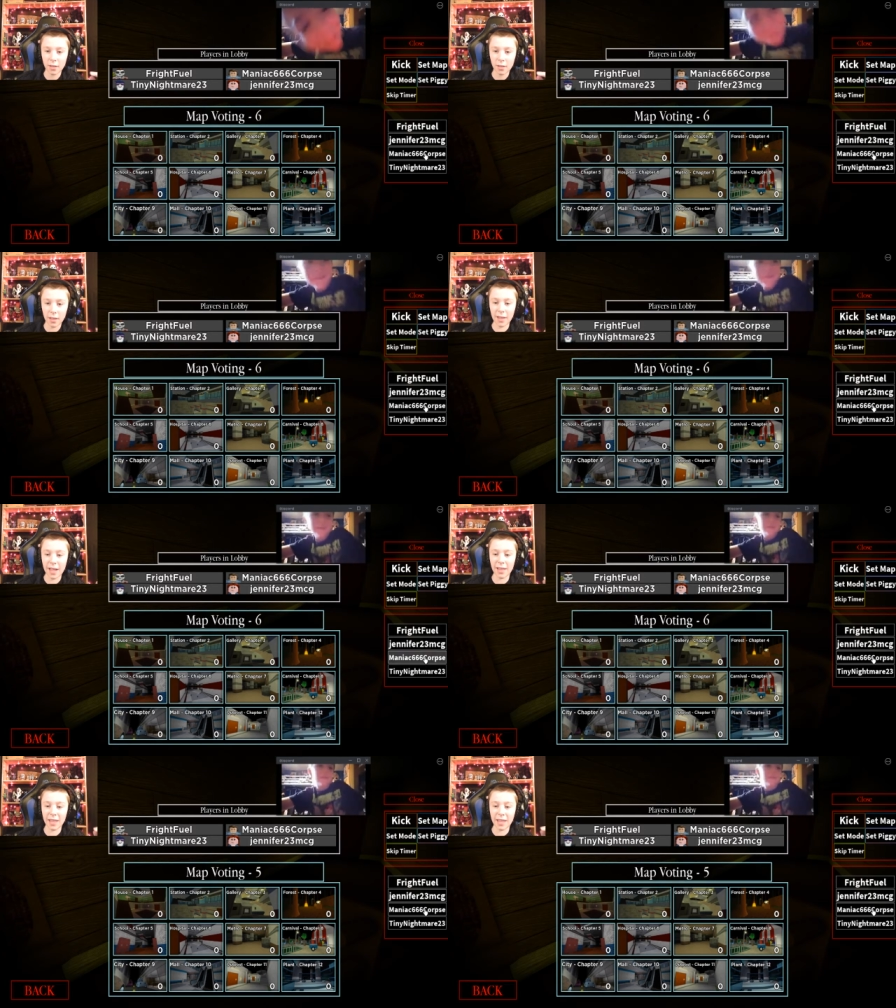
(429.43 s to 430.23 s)
well
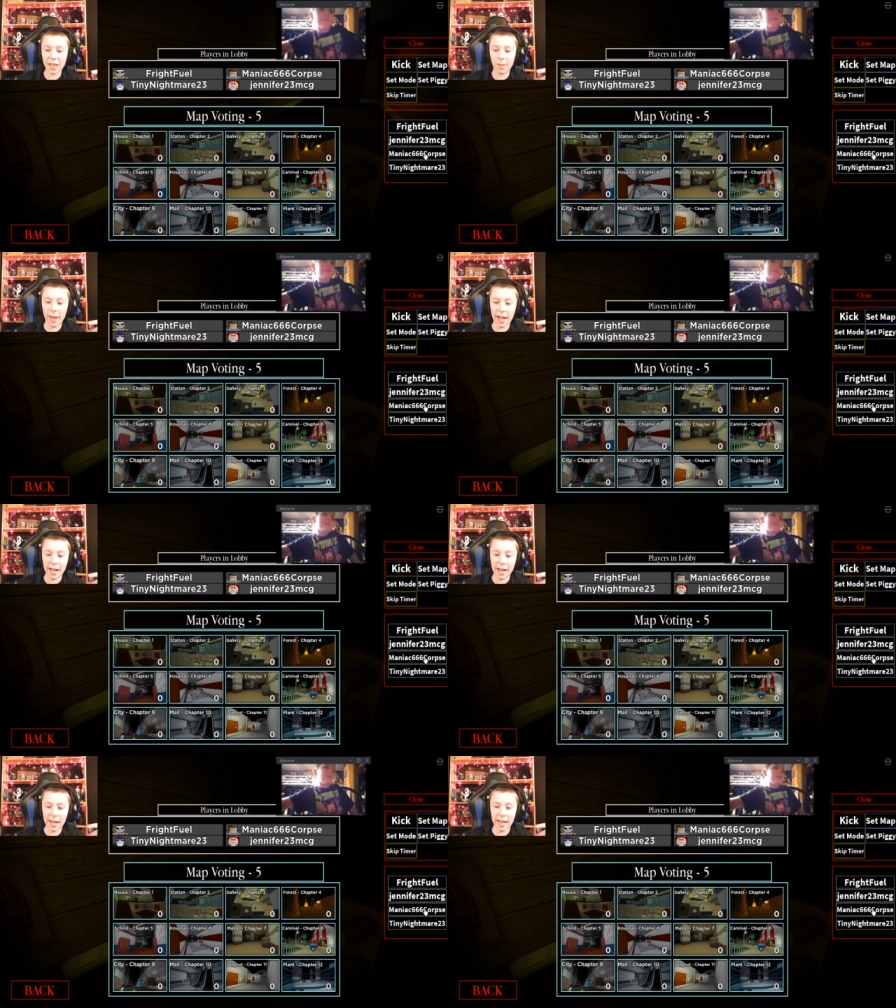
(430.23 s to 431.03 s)
let let's hit the bad
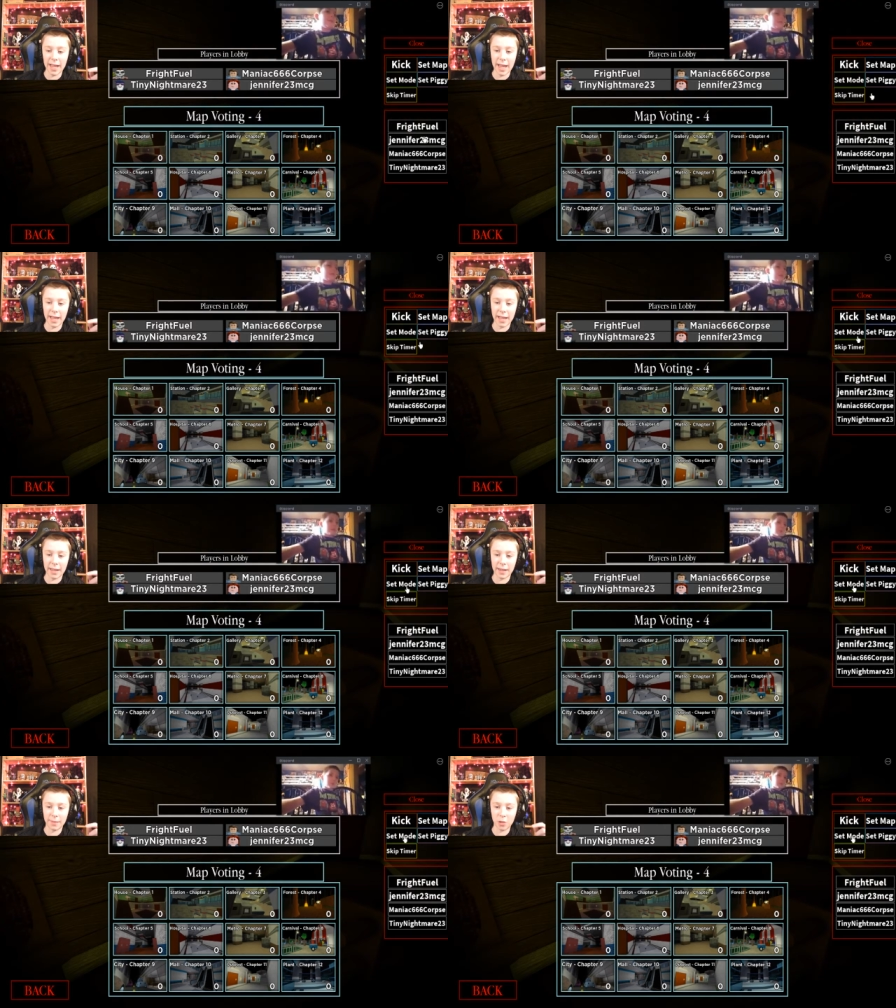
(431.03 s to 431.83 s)
guy at
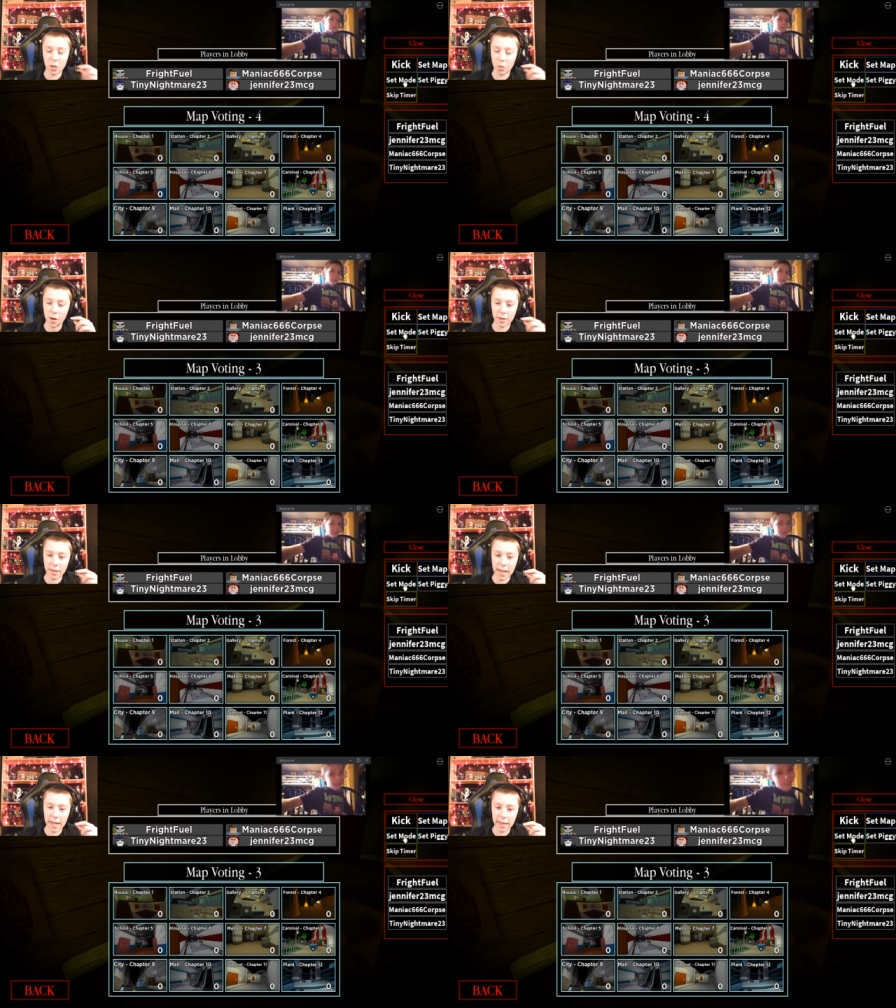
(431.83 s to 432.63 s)
um to our
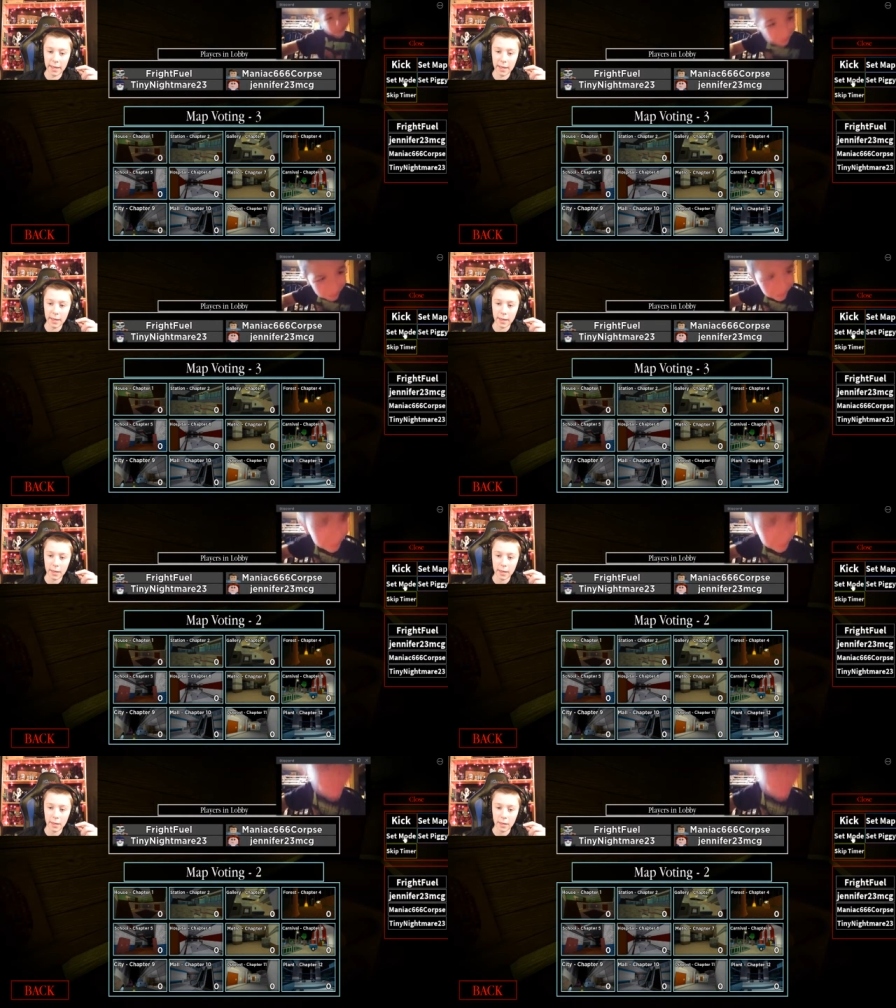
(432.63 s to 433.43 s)
dad.
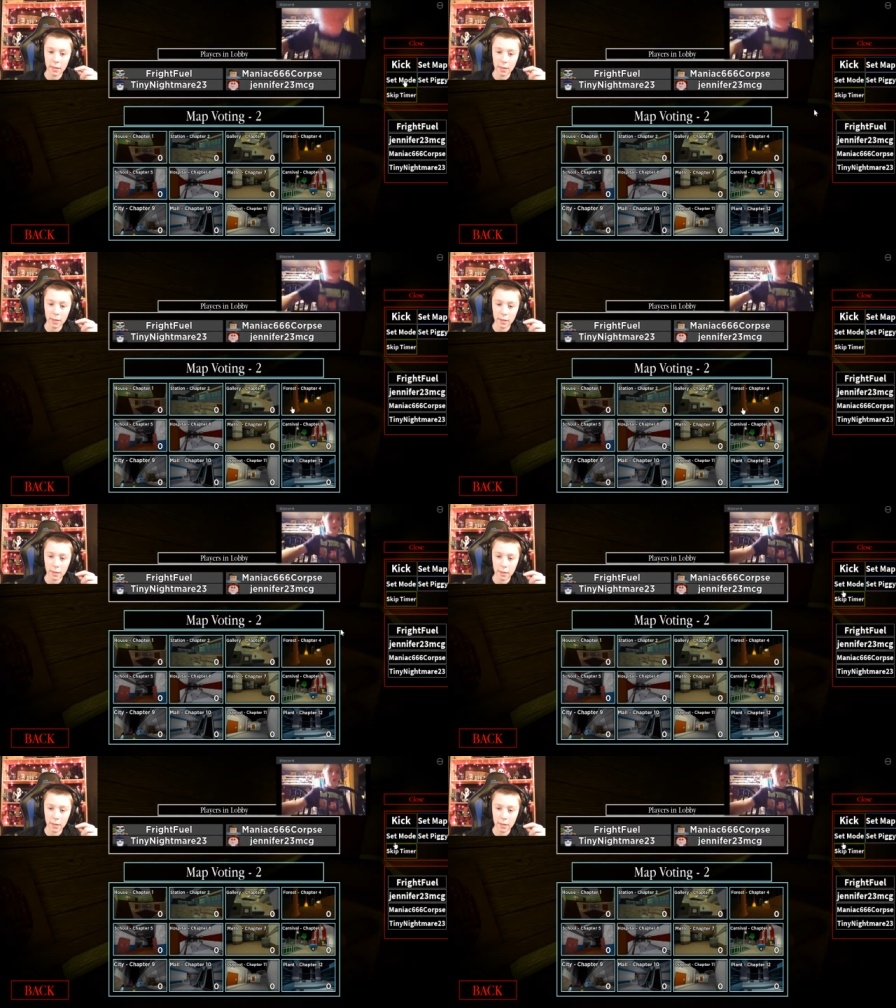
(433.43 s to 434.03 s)
Oh!